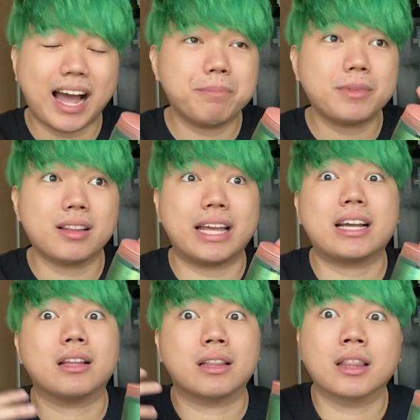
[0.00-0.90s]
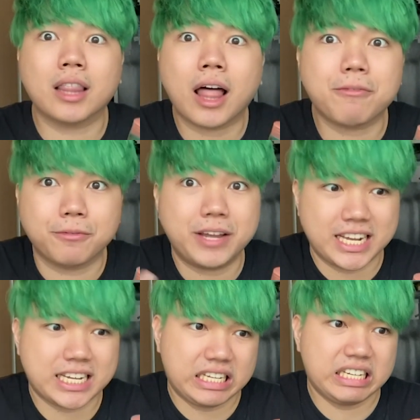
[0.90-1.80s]
I'm not like
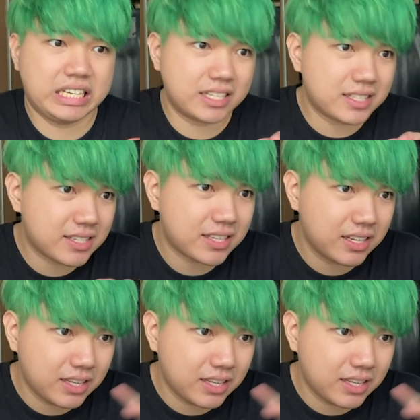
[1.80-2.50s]
loving it.